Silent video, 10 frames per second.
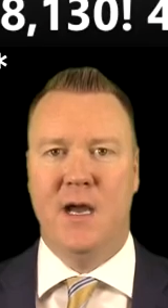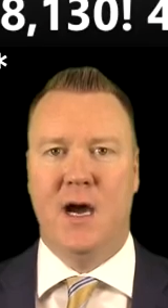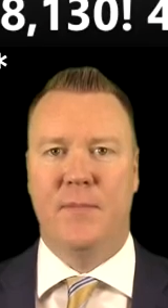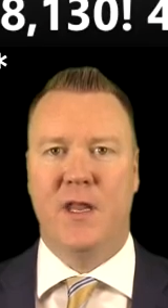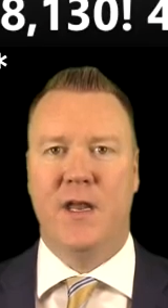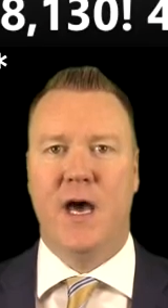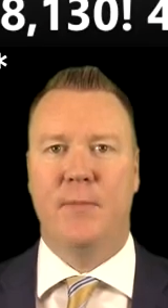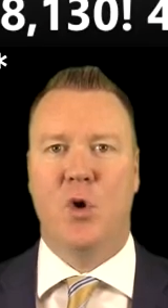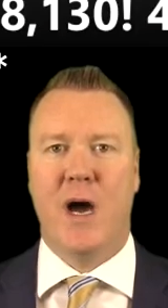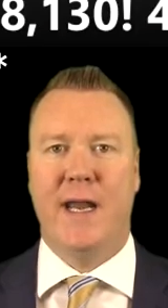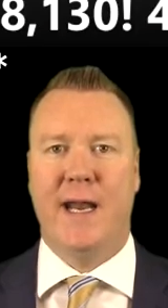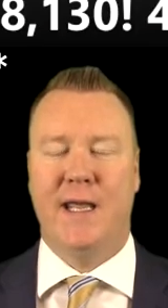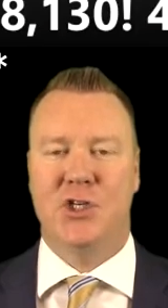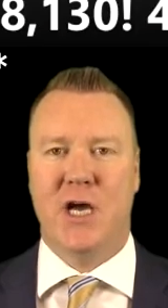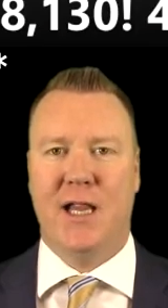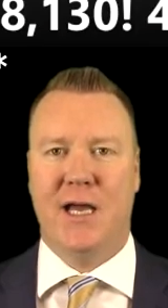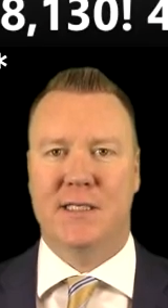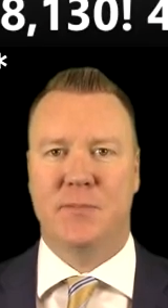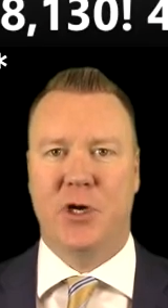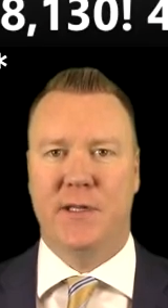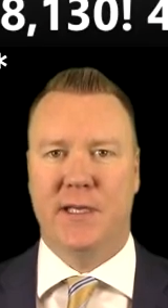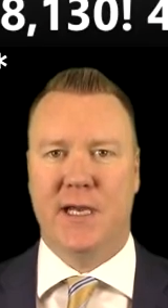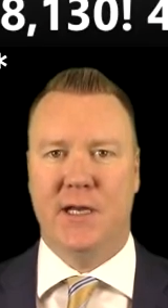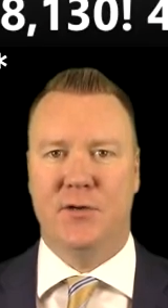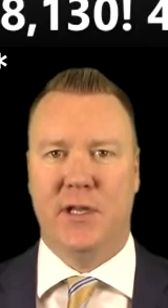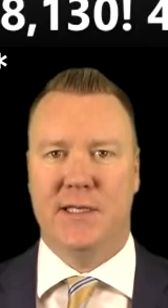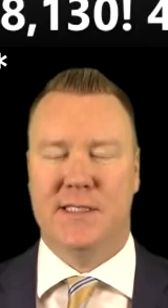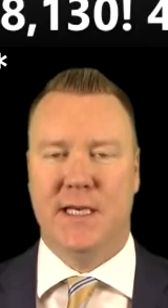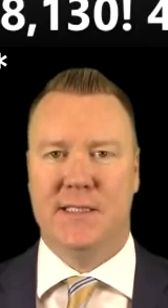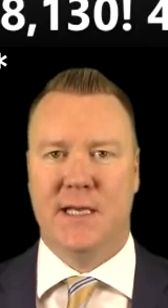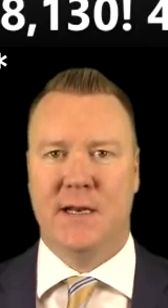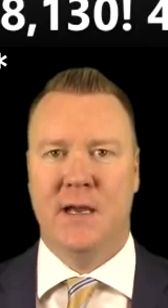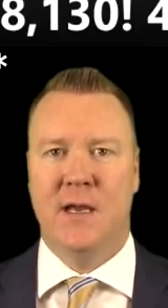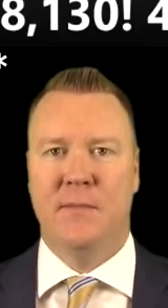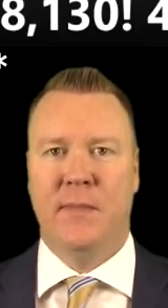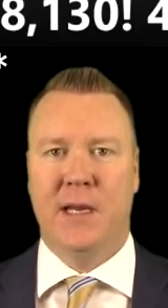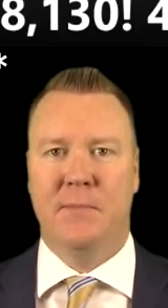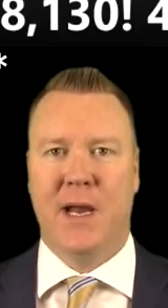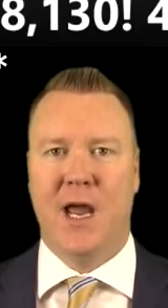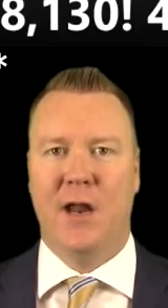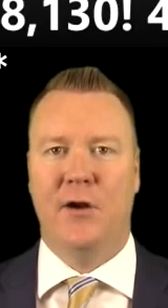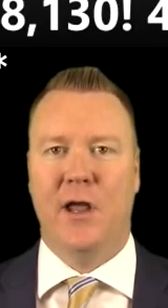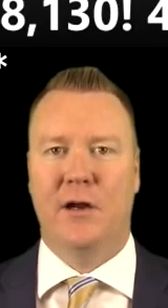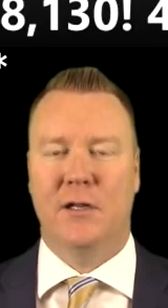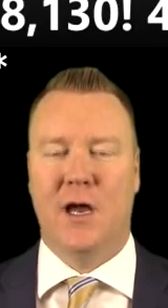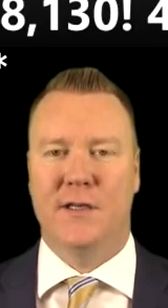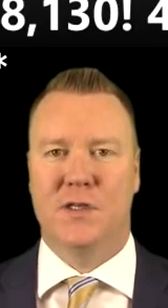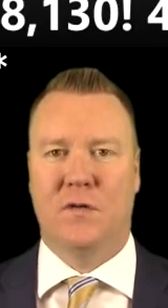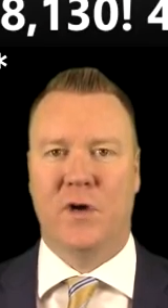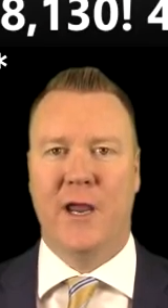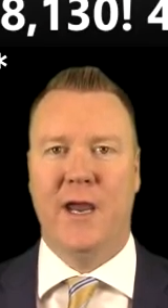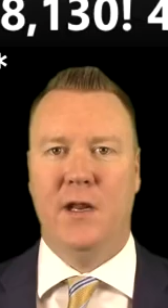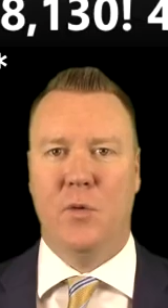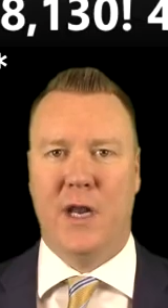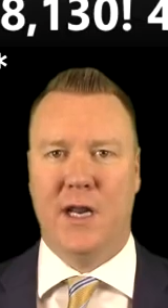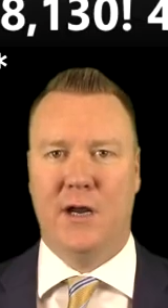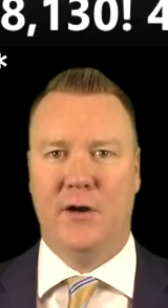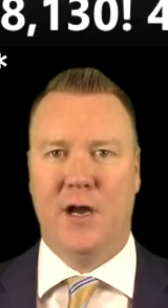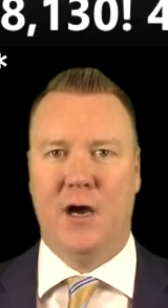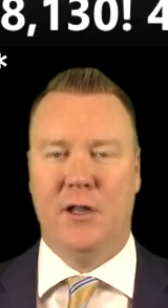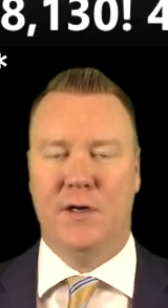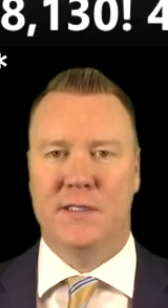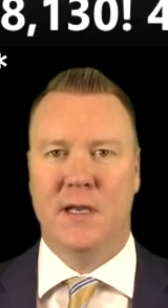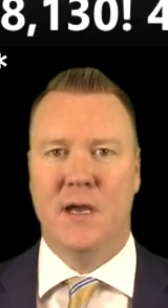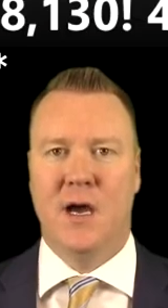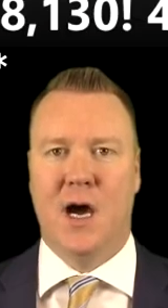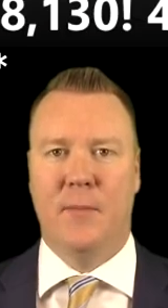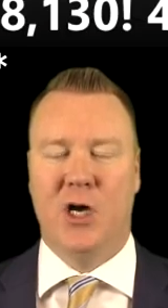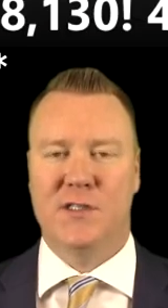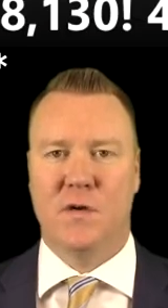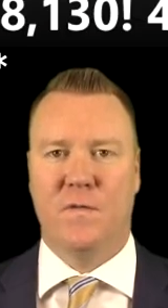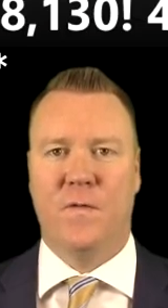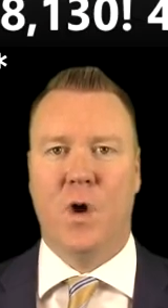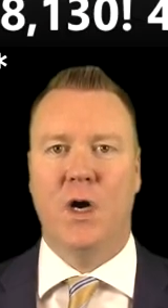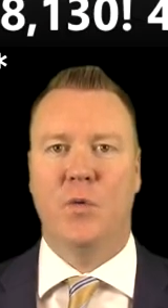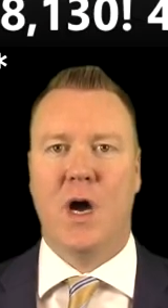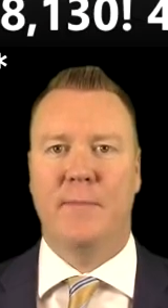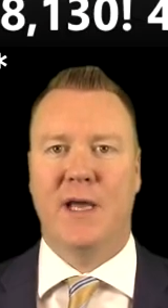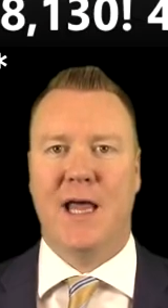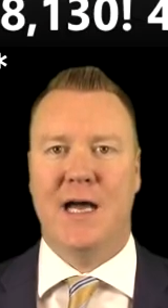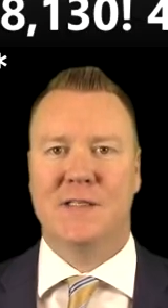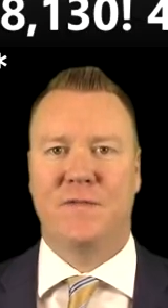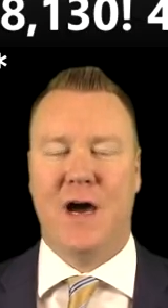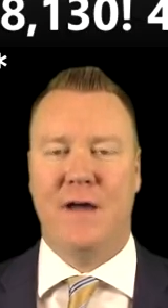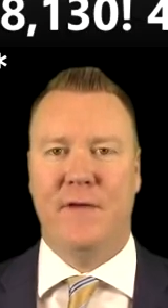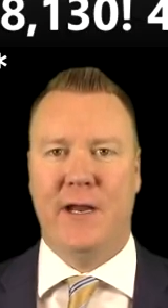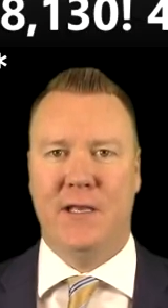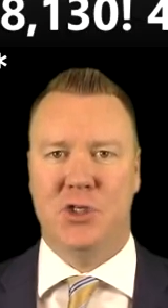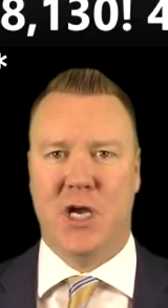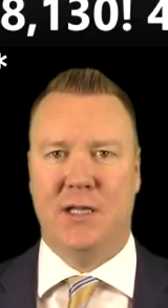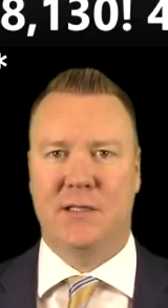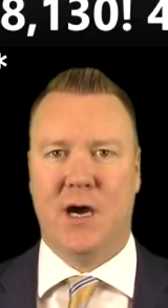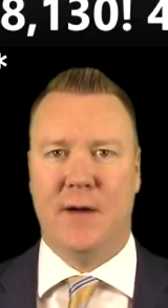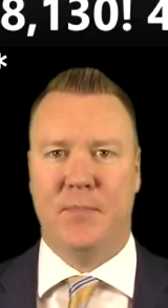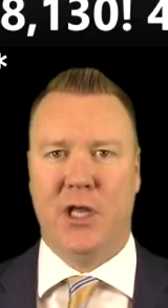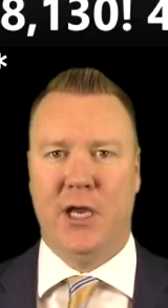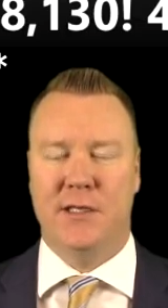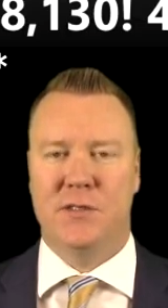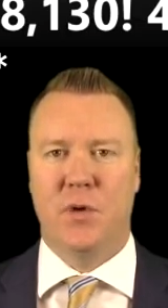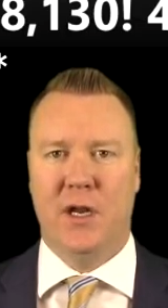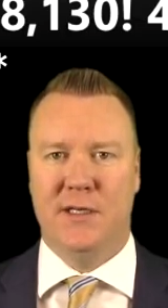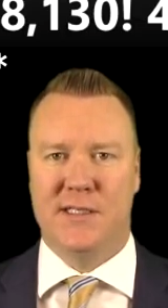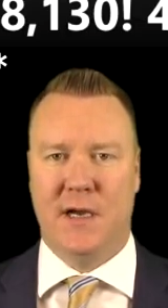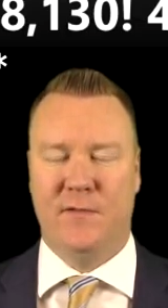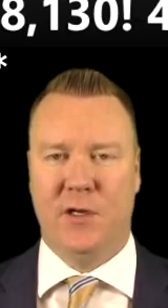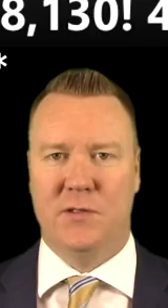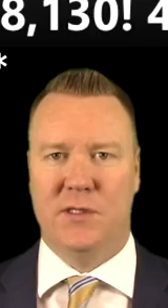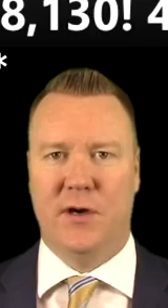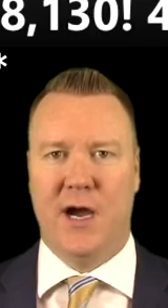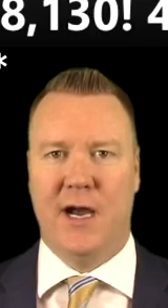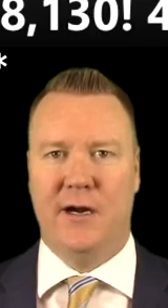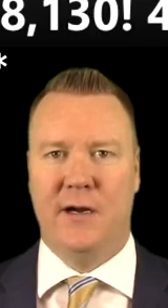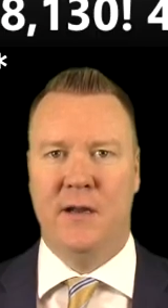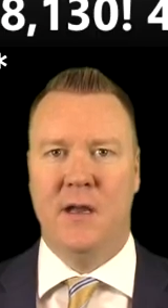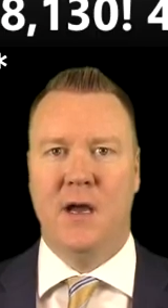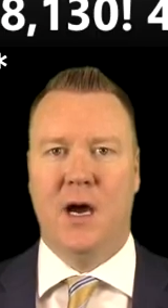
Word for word: I'm the number one N H L expert in the country this season, making my one hundred dollar clients over eight thousand one hundred dollars. I'm also four and one my last five N H L top plays, rated seven units or higher.